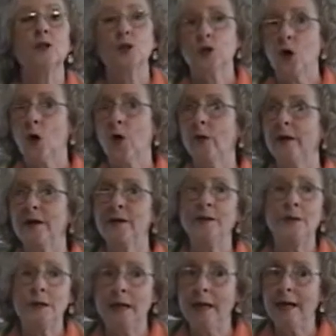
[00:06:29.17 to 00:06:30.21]
Sorry,
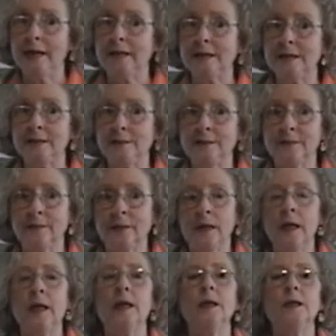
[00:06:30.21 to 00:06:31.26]
you can't.
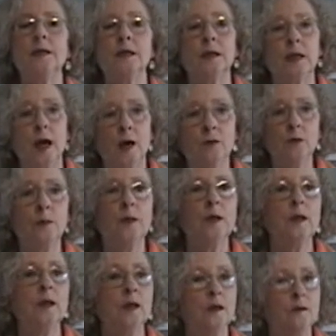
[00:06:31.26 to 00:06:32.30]
It's a
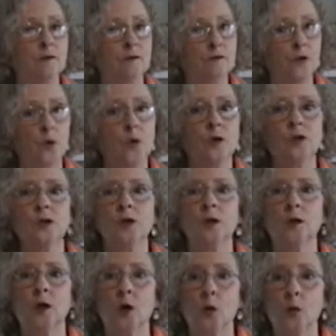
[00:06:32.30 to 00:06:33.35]
government-enforced,
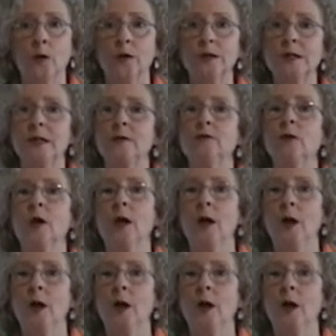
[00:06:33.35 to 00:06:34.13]
coercive